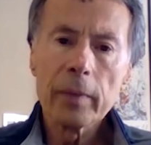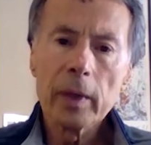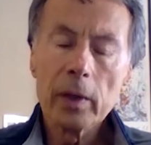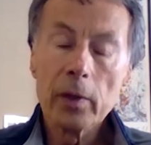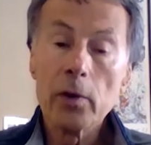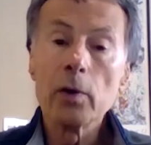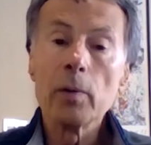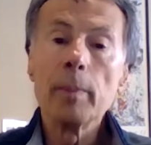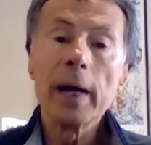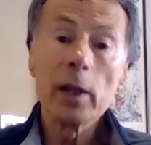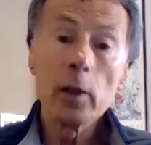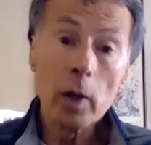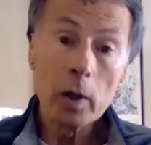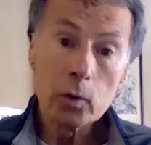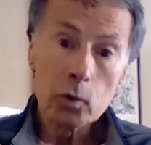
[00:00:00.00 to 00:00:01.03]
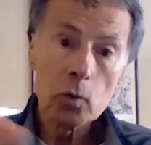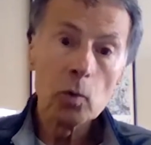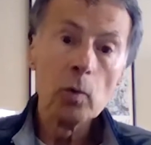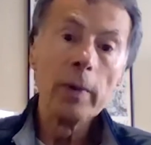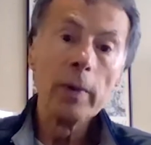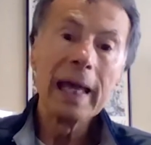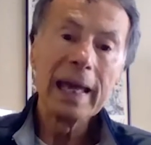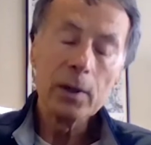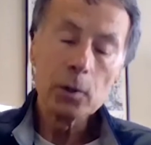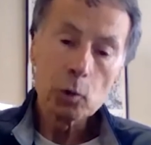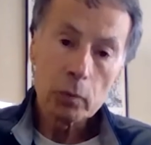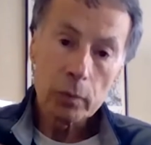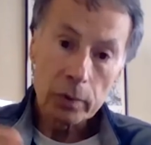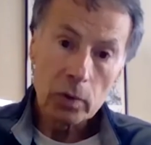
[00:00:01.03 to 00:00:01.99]
in her biological age
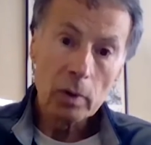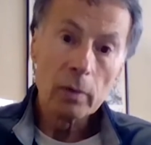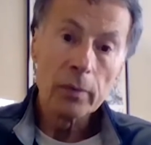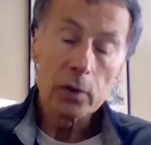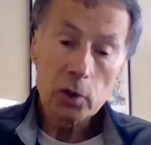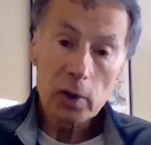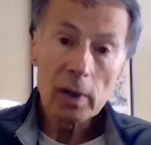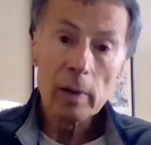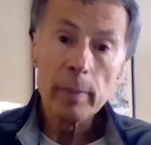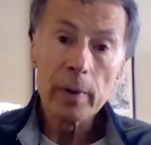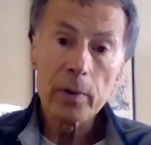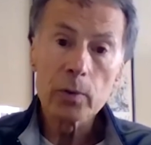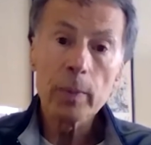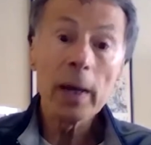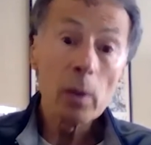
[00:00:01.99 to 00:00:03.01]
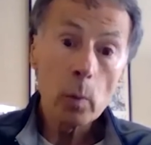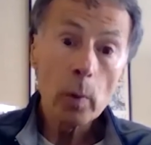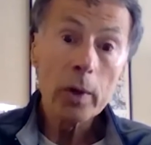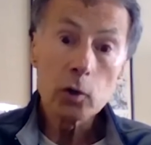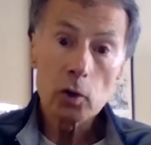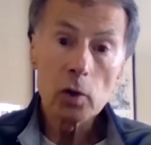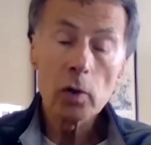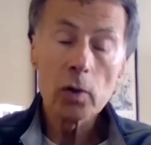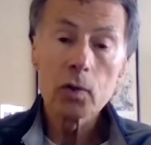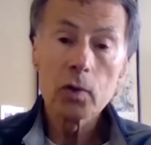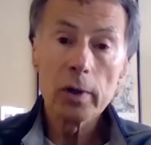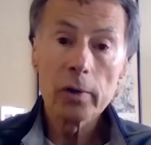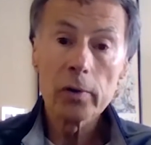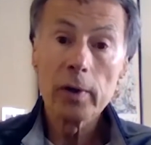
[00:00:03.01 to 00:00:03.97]
of her telomeres. By the way, she looks
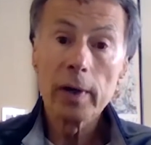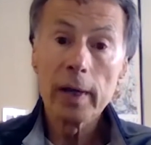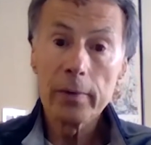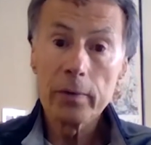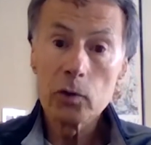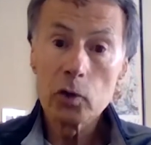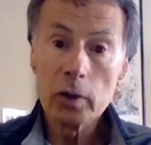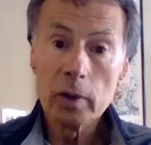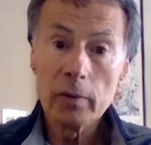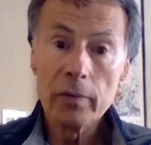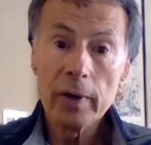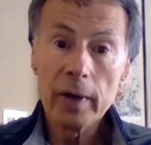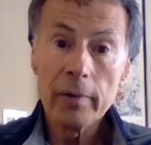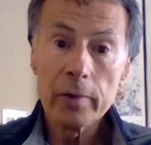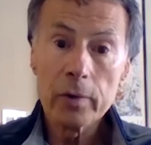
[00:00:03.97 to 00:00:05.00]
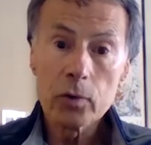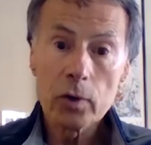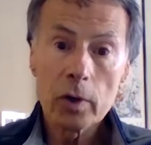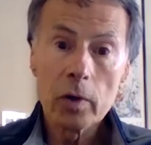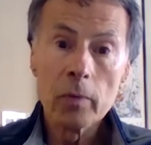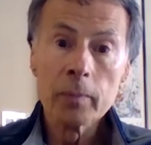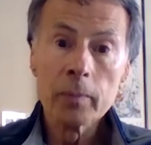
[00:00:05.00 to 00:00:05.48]
younger now than she did 5 years ago.